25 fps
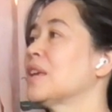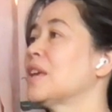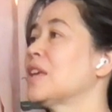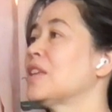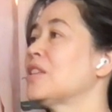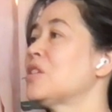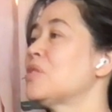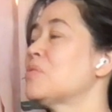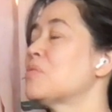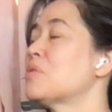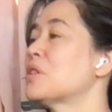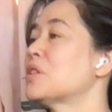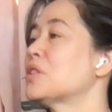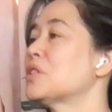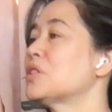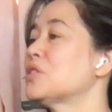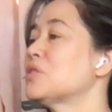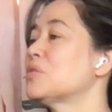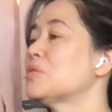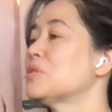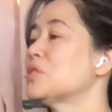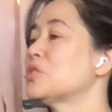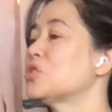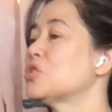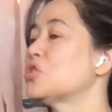And you want
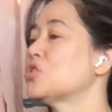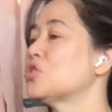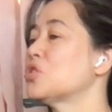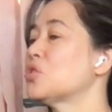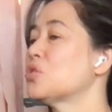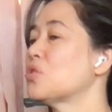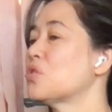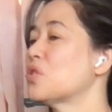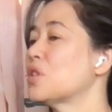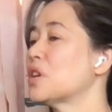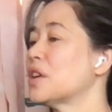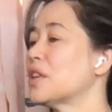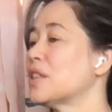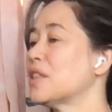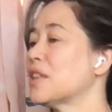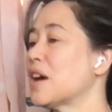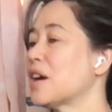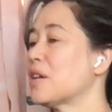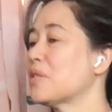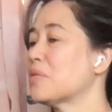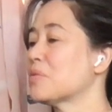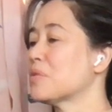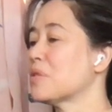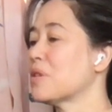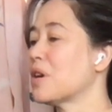to enjoy
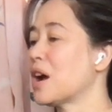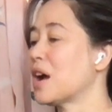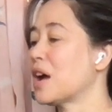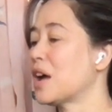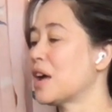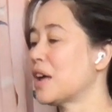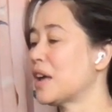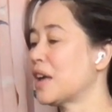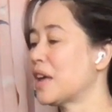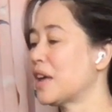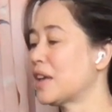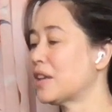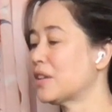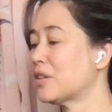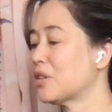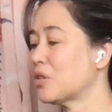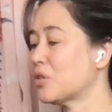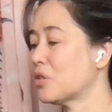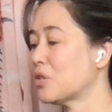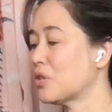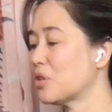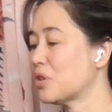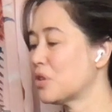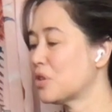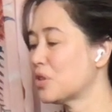that ride
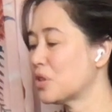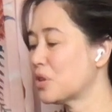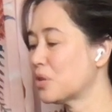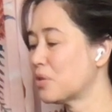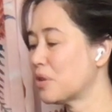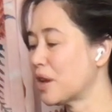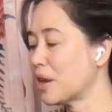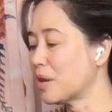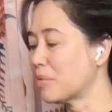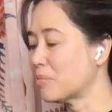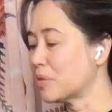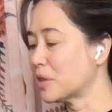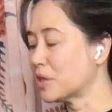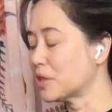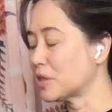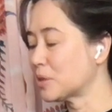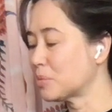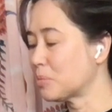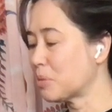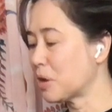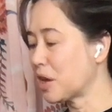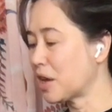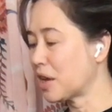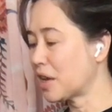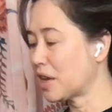all the way up the
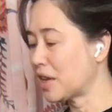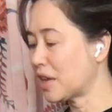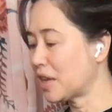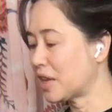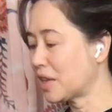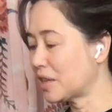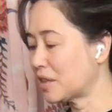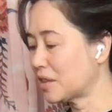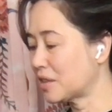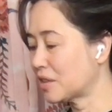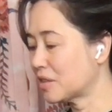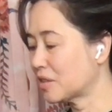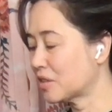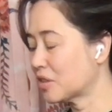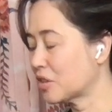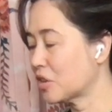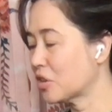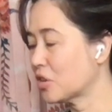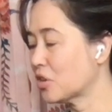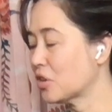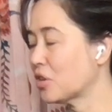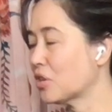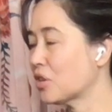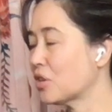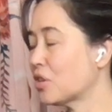spine,
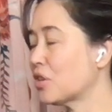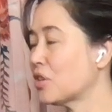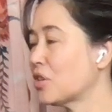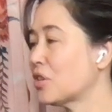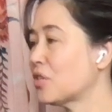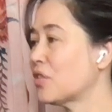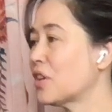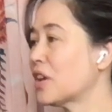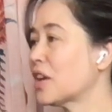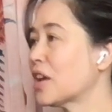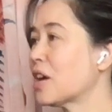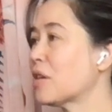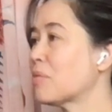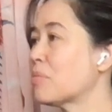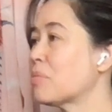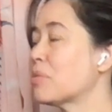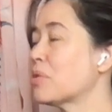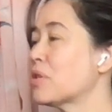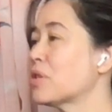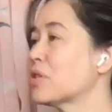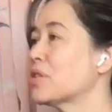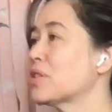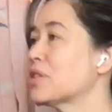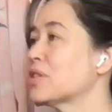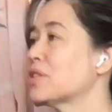curving
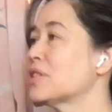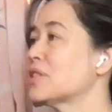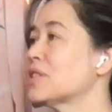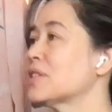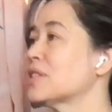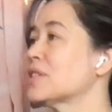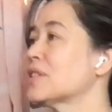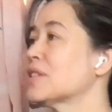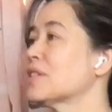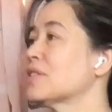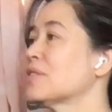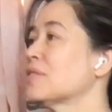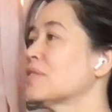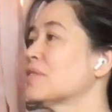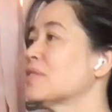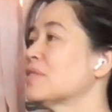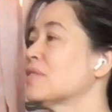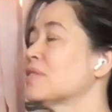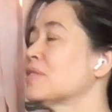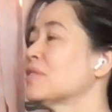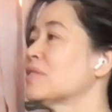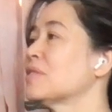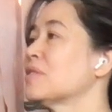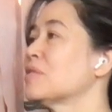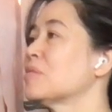upwards.
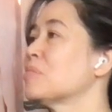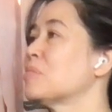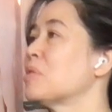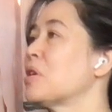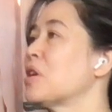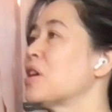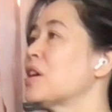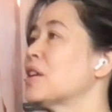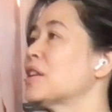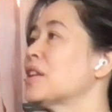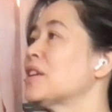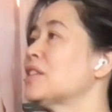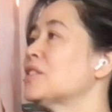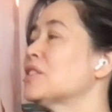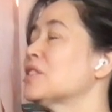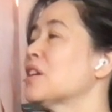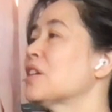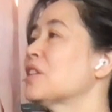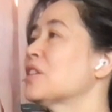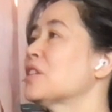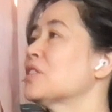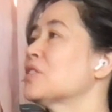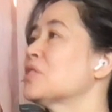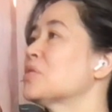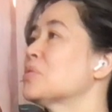Body's
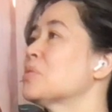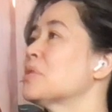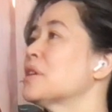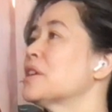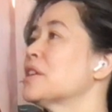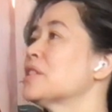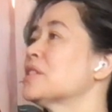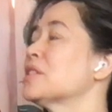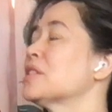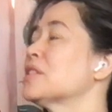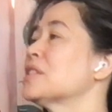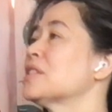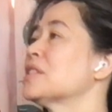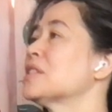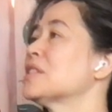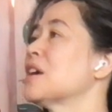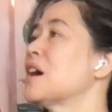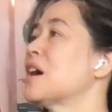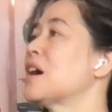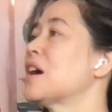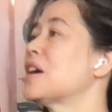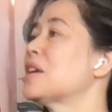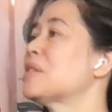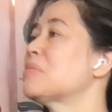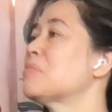on a twist,
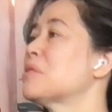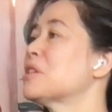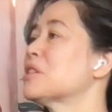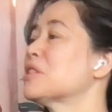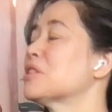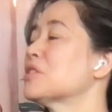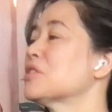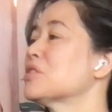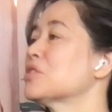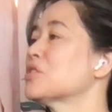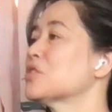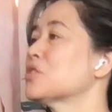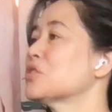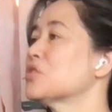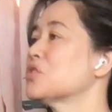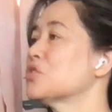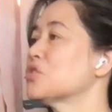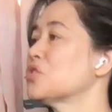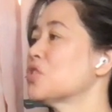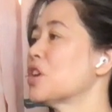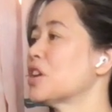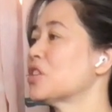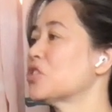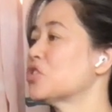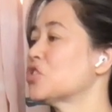side muscles are
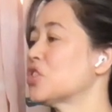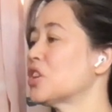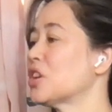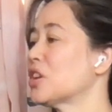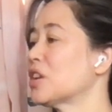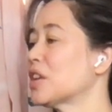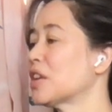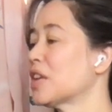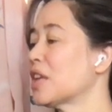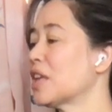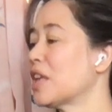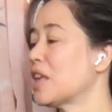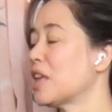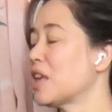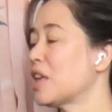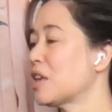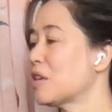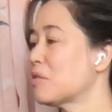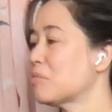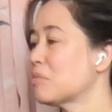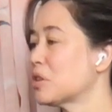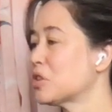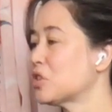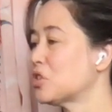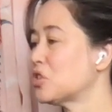stretching.
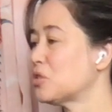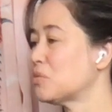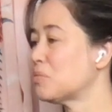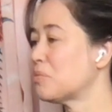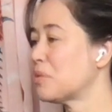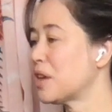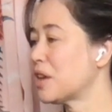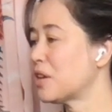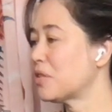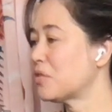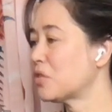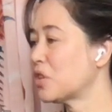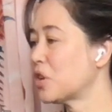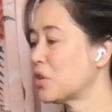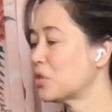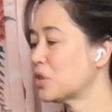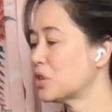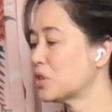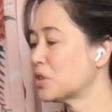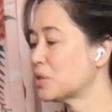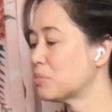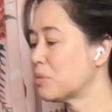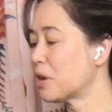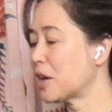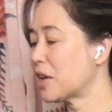But you may have
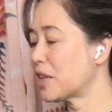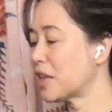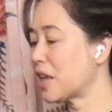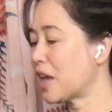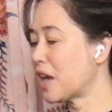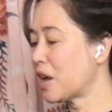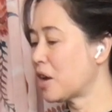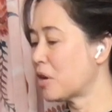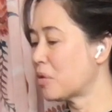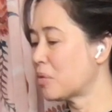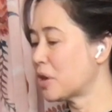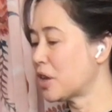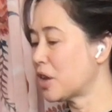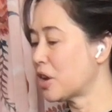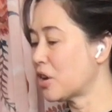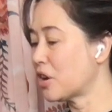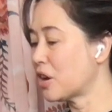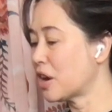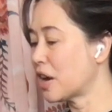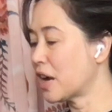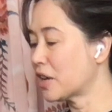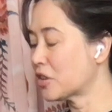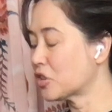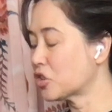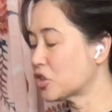noticed by now we
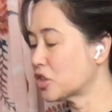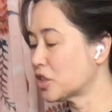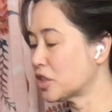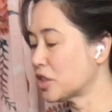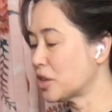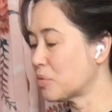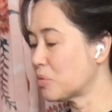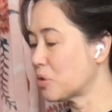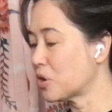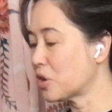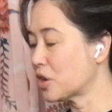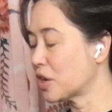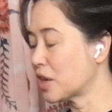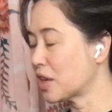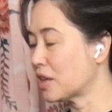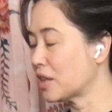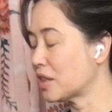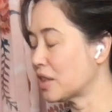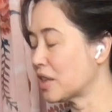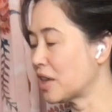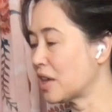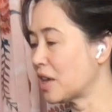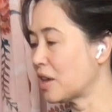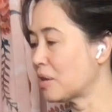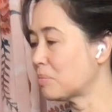are actually
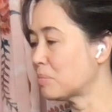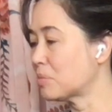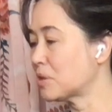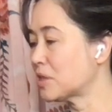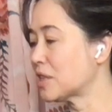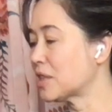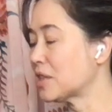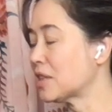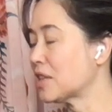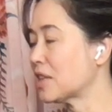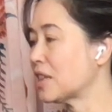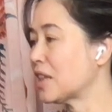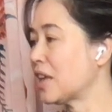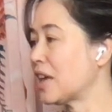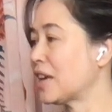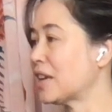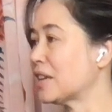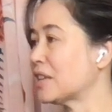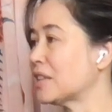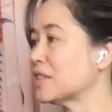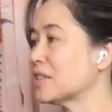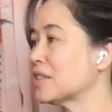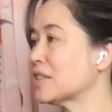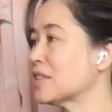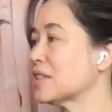working the hips and the
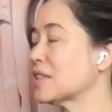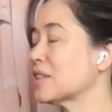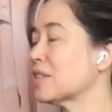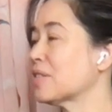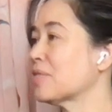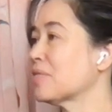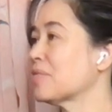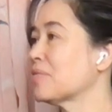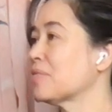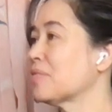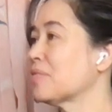legs